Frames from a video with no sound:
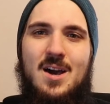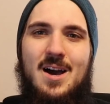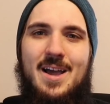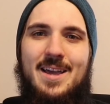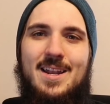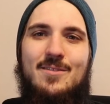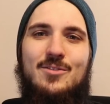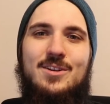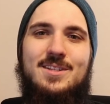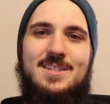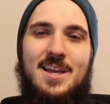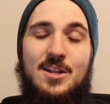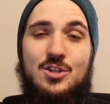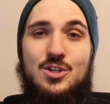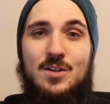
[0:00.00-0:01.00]
I had every
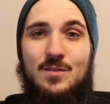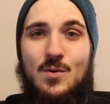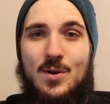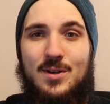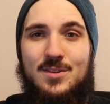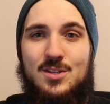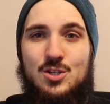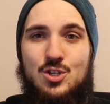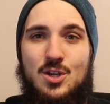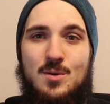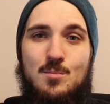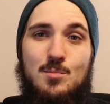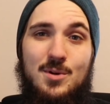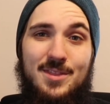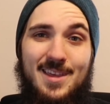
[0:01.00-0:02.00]
intention of going to the
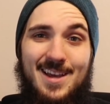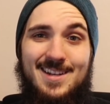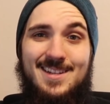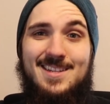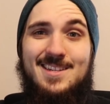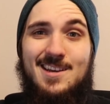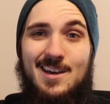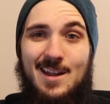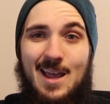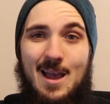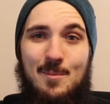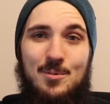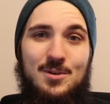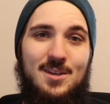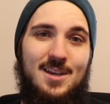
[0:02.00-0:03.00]
gym, but that did not
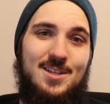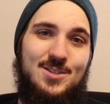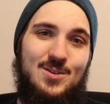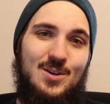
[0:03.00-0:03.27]
happen yet,